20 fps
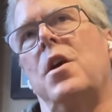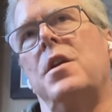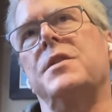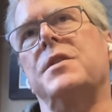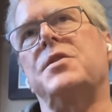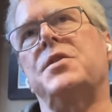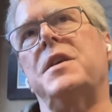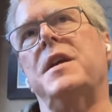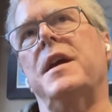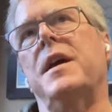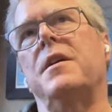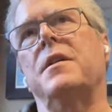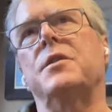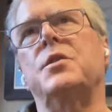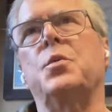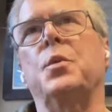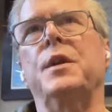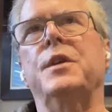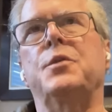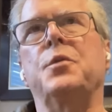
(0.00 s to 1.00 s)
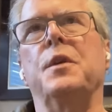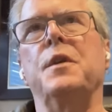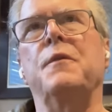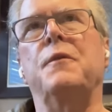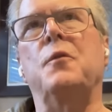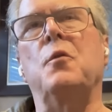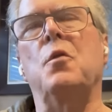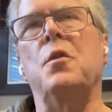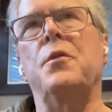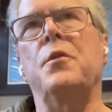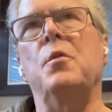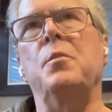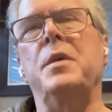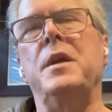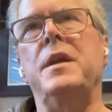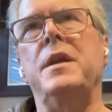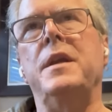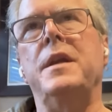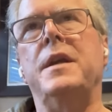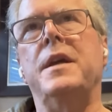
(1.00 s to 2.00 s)
hard to see how in 2024 there'll
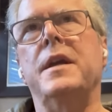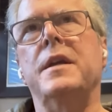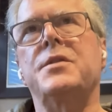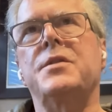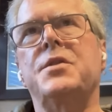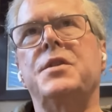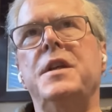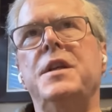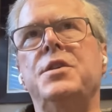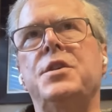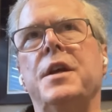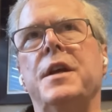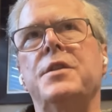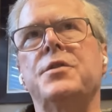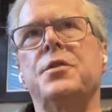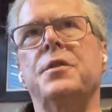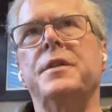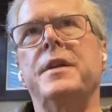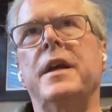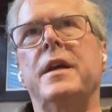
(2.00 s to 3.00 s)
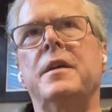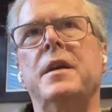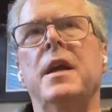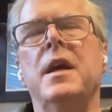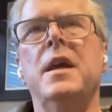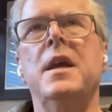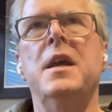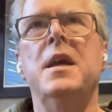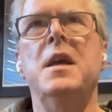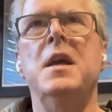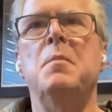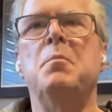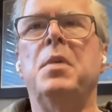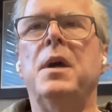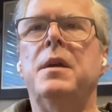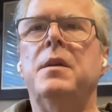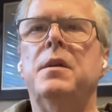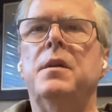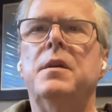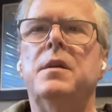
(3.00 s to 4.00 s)
be any kind of sea change on that.
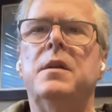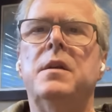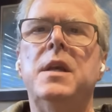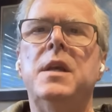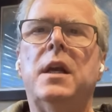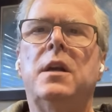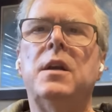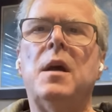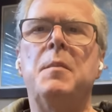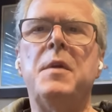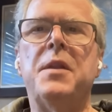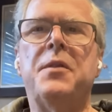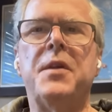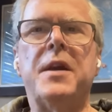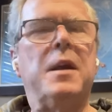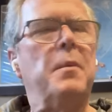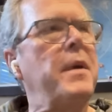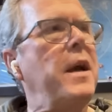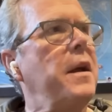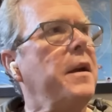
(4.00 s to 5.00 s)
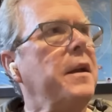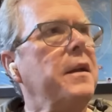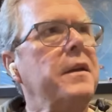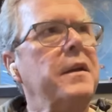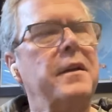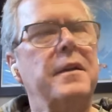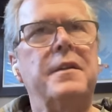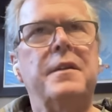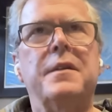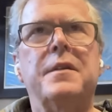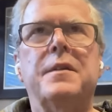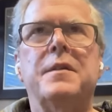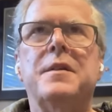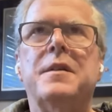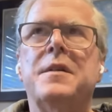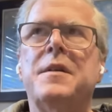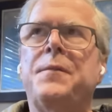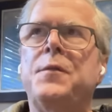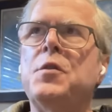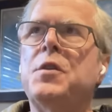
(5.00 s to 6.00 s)
But Nick, I mean, think about it.
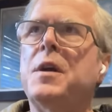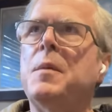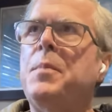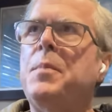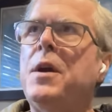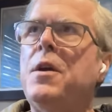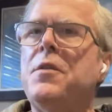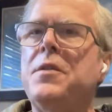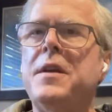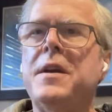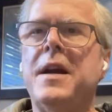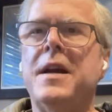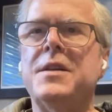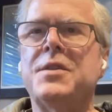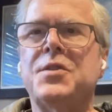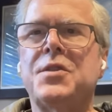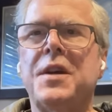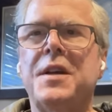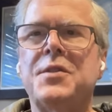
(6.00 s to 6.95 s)
If you compare the United